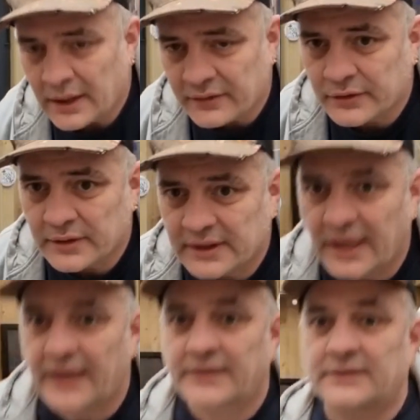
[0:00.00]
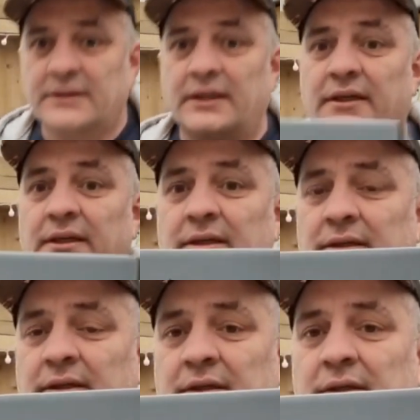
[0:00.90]
Now I've got the kegs.
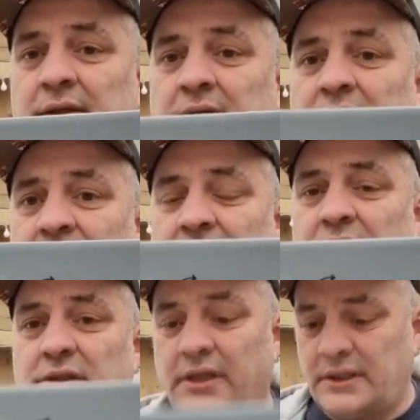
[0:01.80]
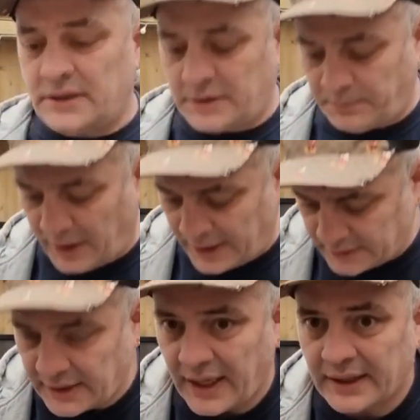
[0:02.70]
Firstly, it's your
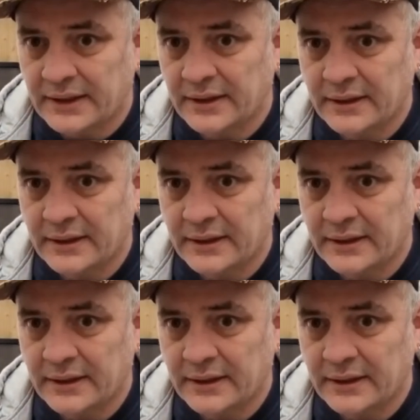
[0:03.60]
Blade keg.